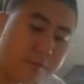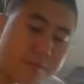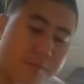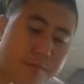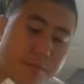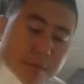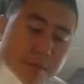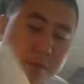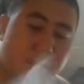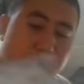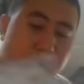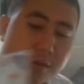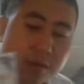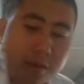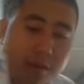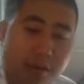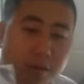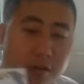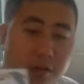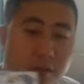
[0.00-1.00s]
well though too.
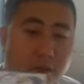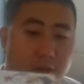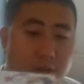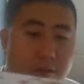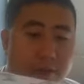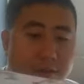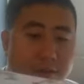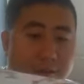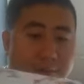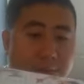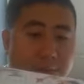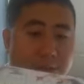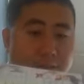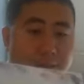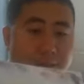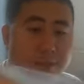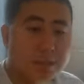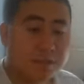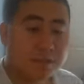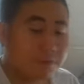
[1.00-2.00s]

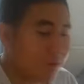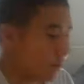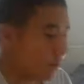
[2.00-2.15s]
It's just